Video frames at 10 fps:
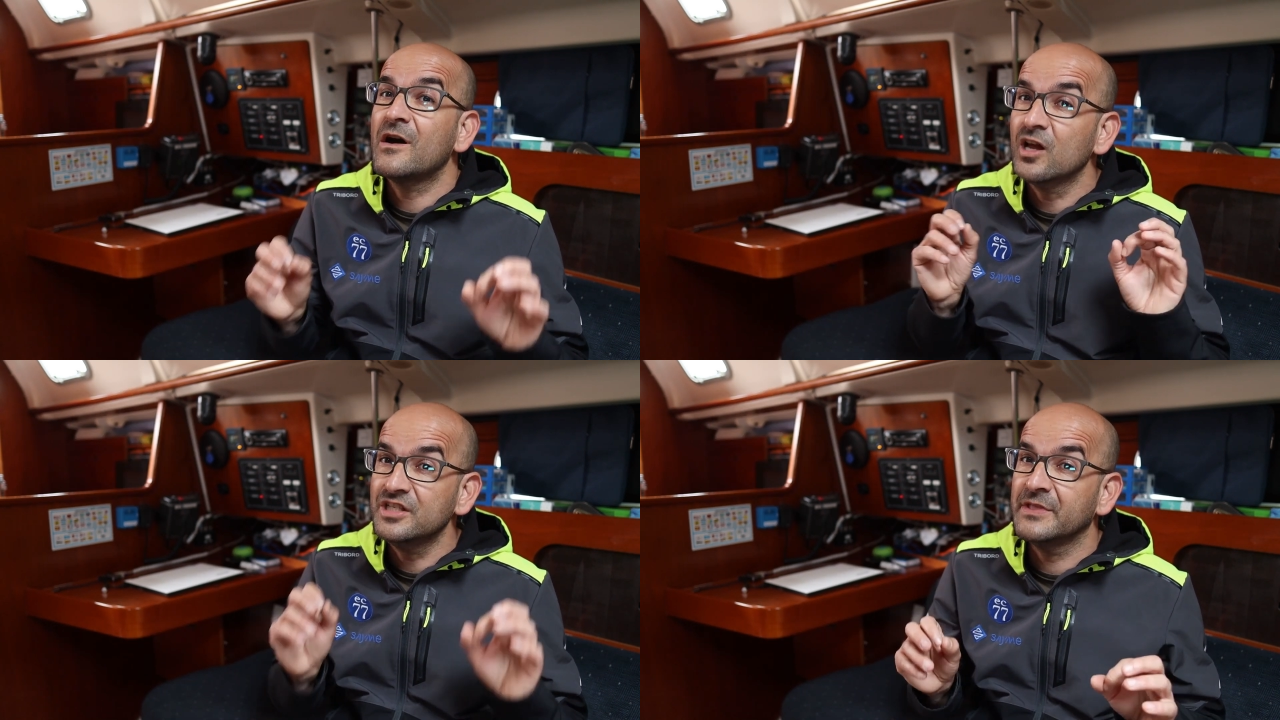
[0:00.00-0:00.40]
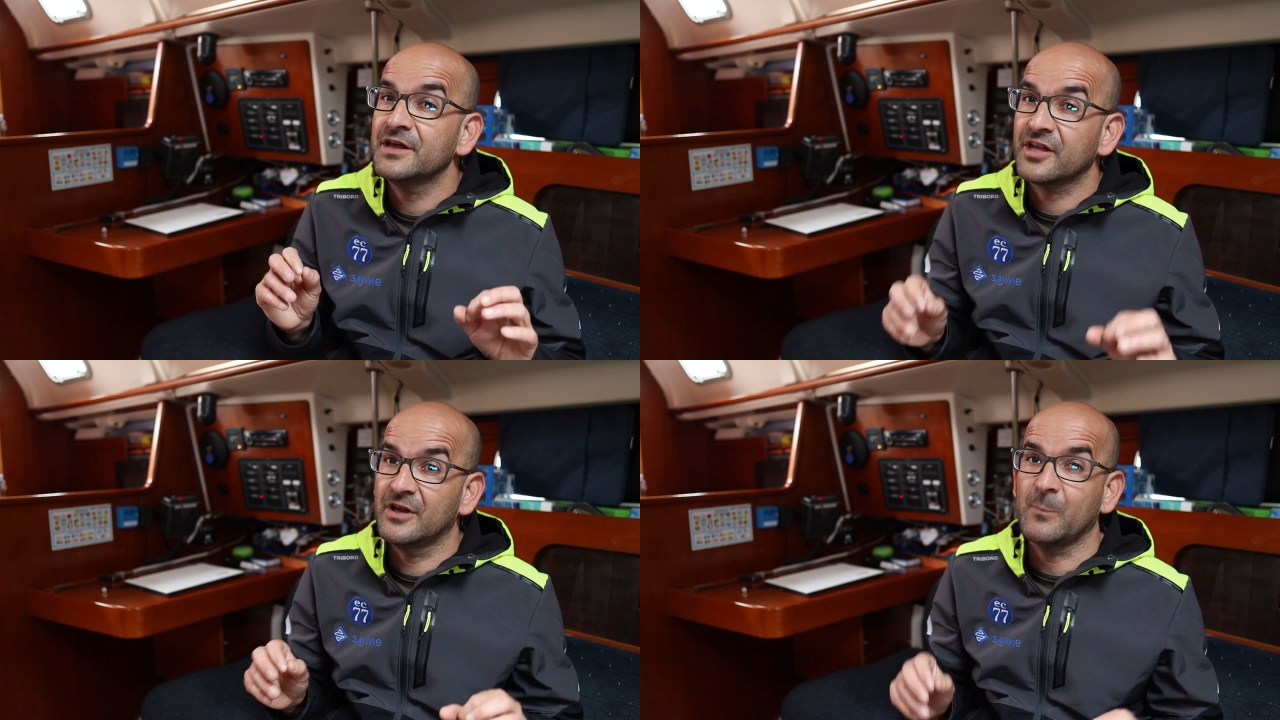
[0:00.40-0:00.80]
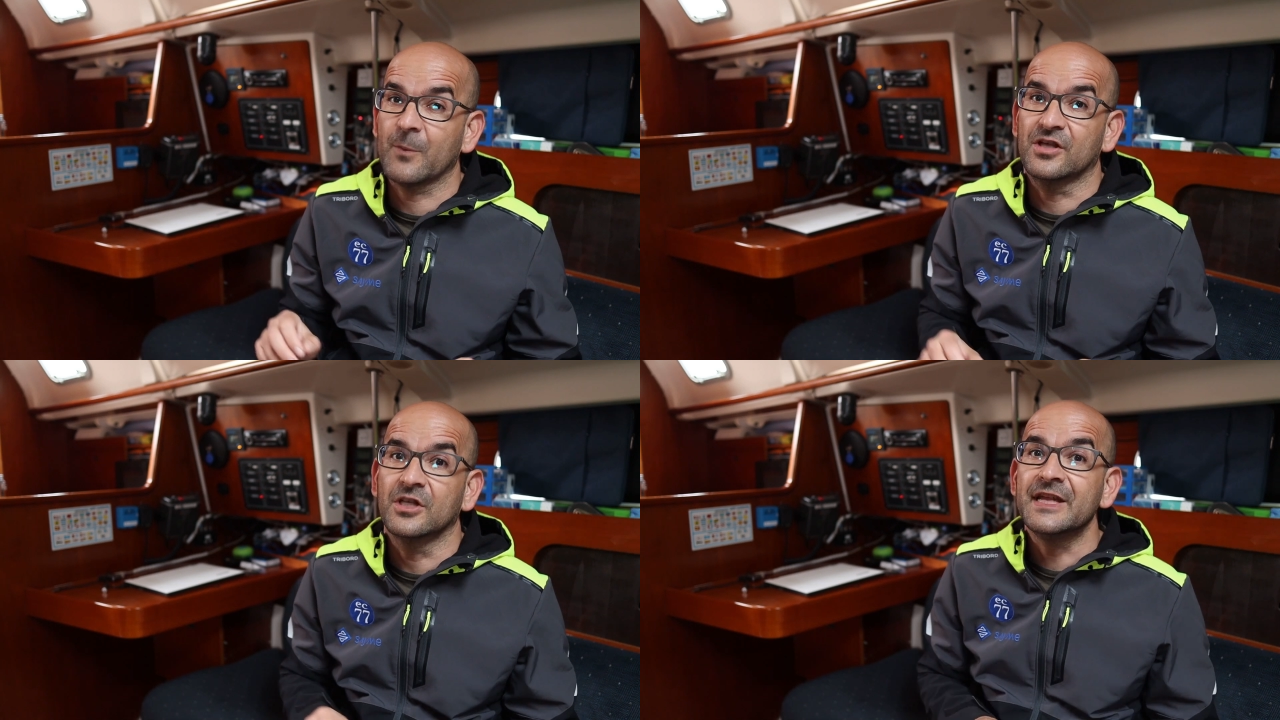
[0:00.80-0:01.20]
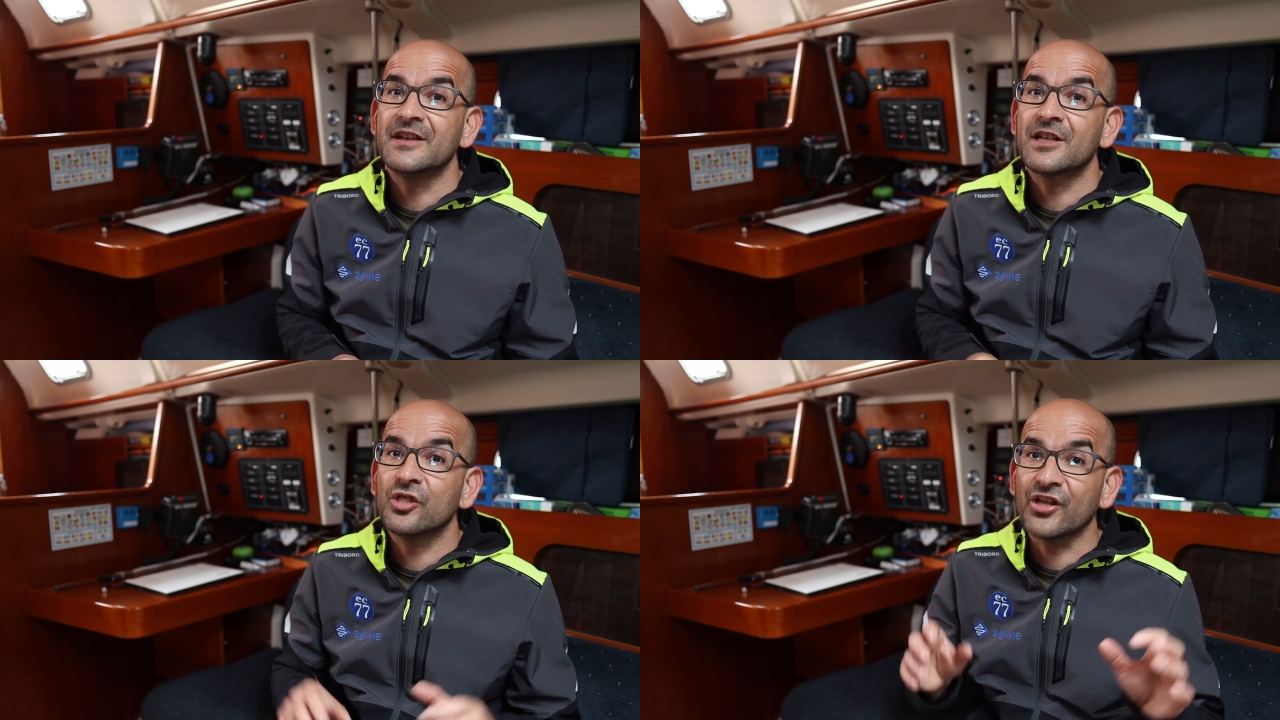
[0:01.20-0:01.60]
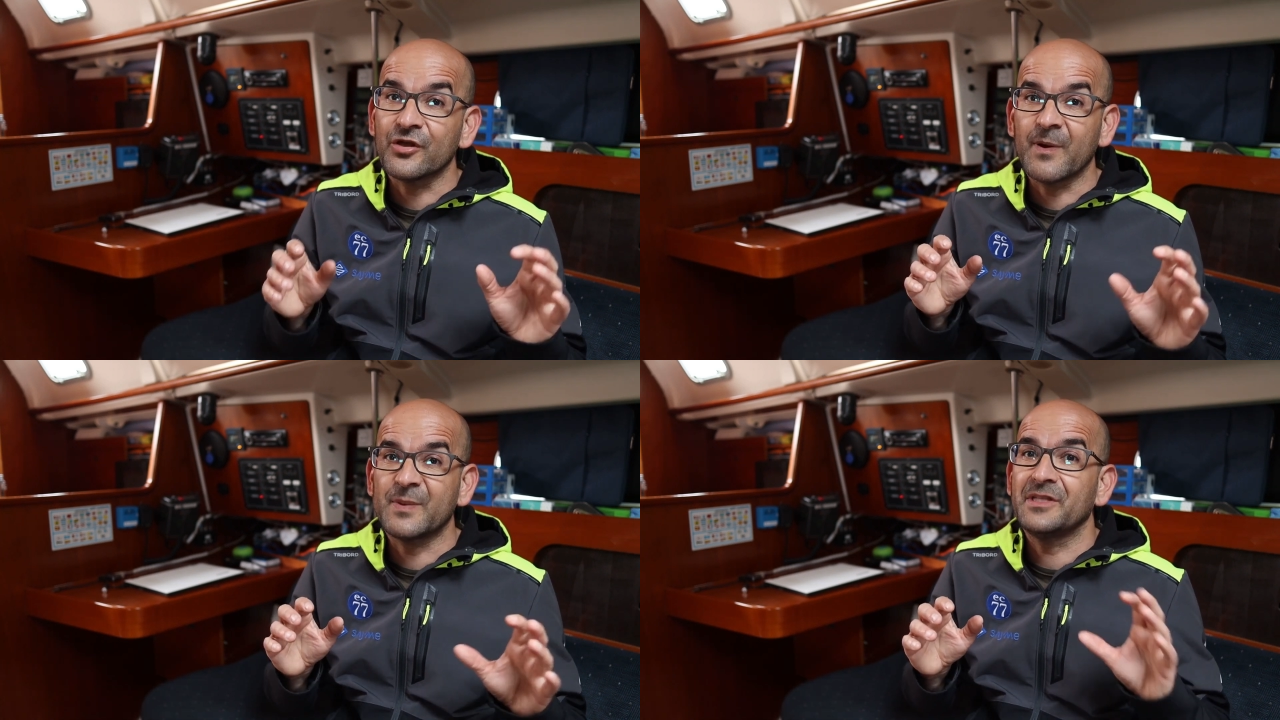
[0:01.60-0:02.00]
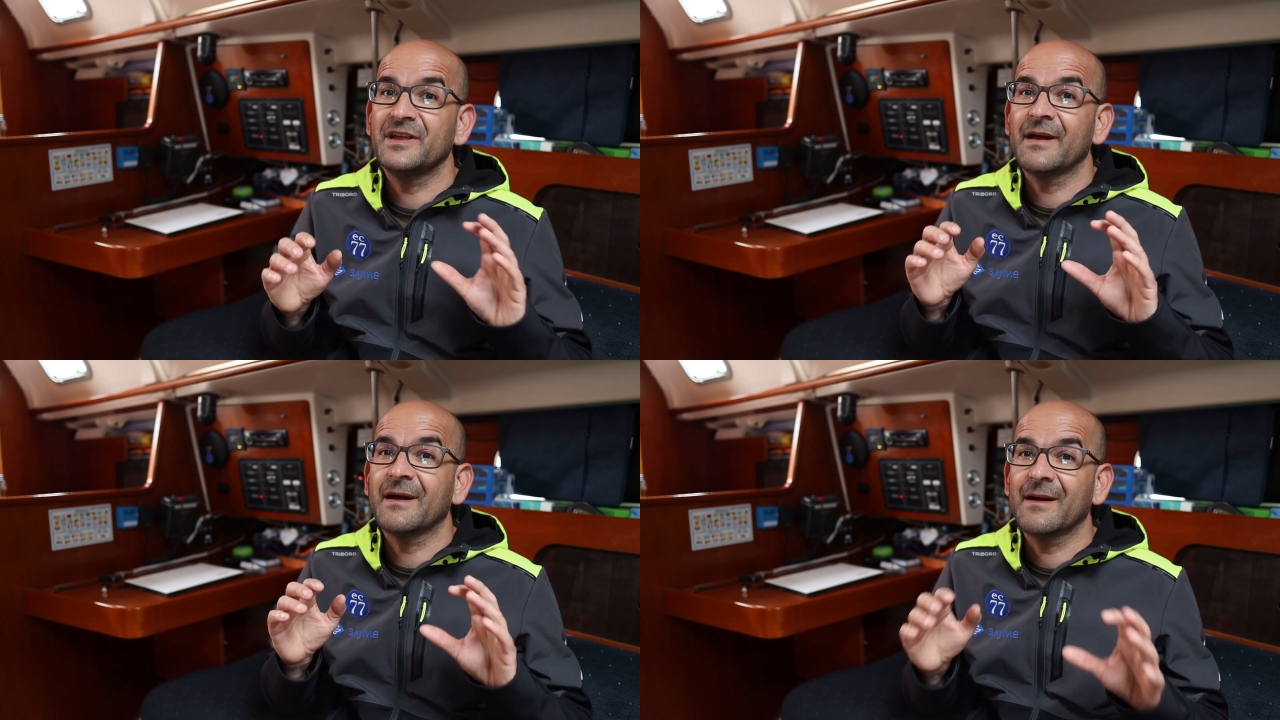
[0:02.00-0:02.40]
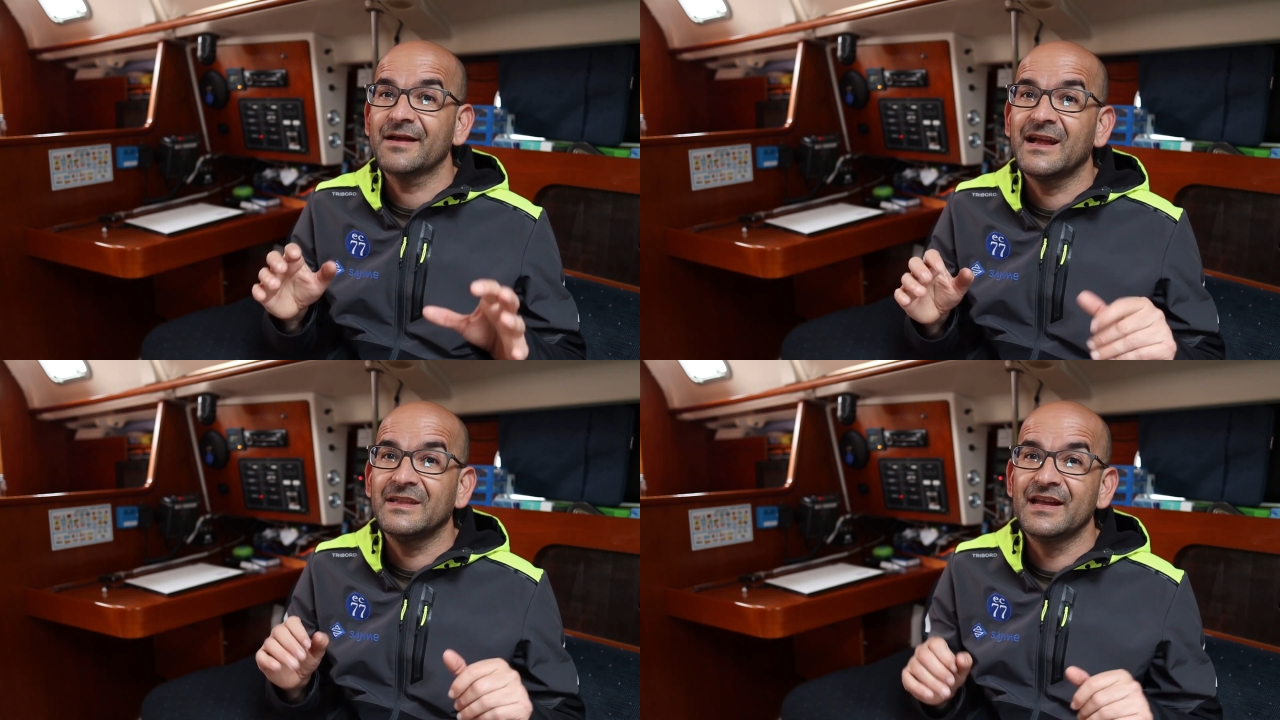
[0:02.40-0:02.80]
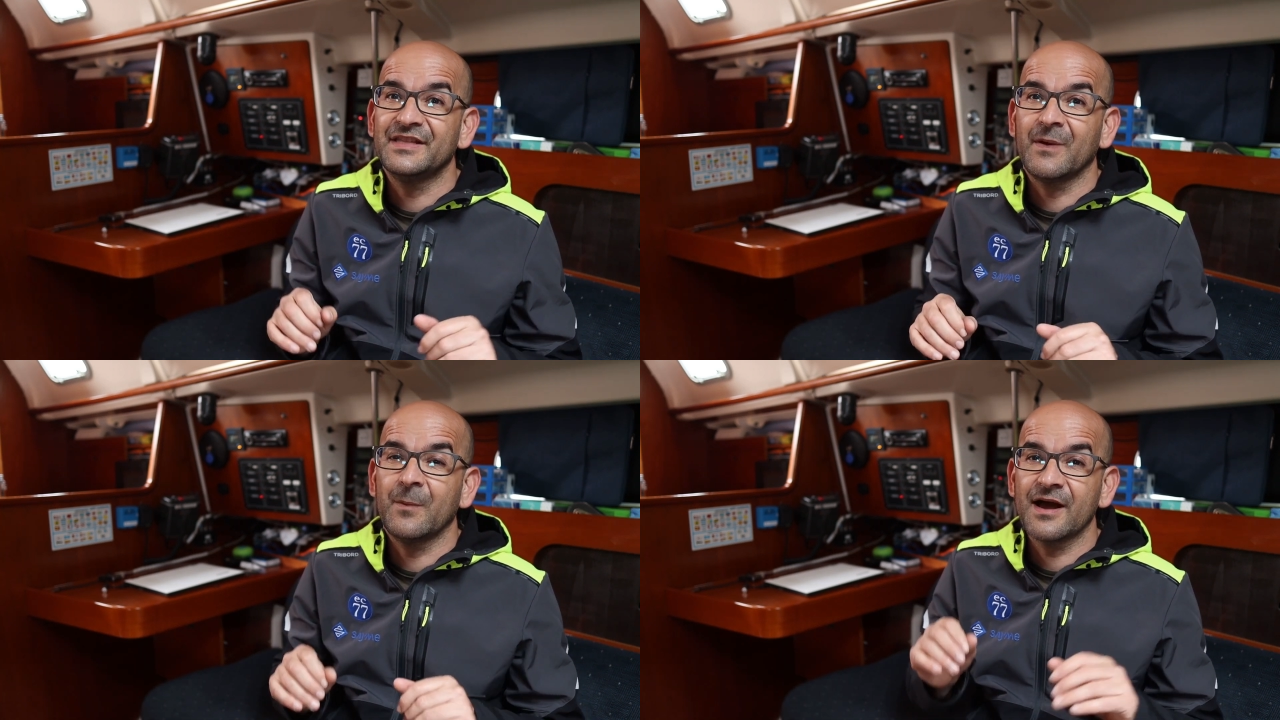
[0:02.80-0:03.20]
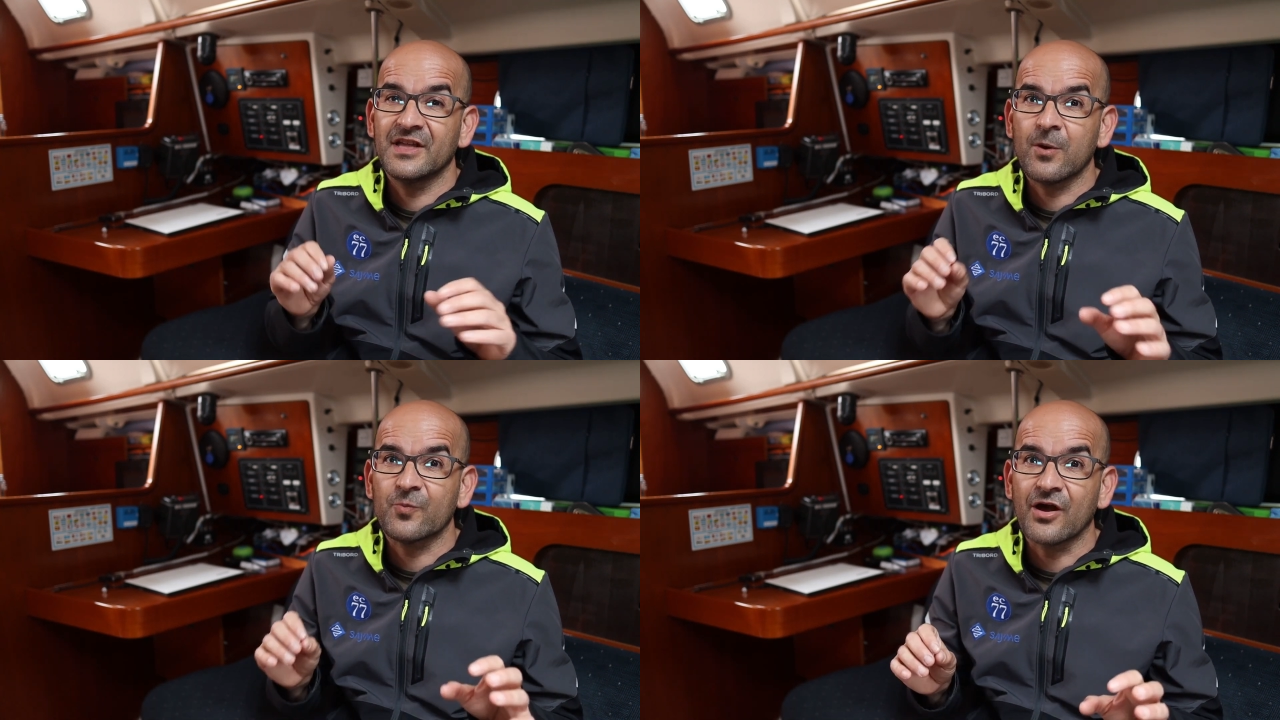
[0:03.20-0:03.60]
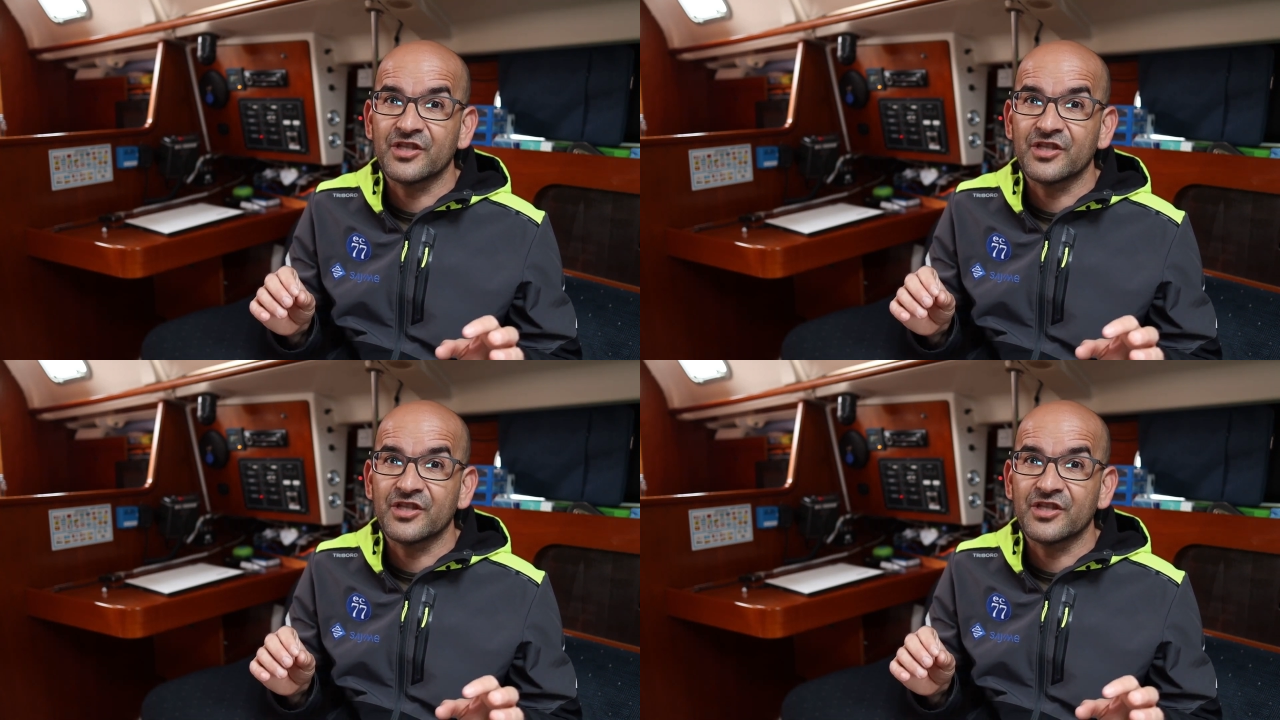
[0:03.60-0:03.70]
there should be little water still inside the boat. Even if you were at home and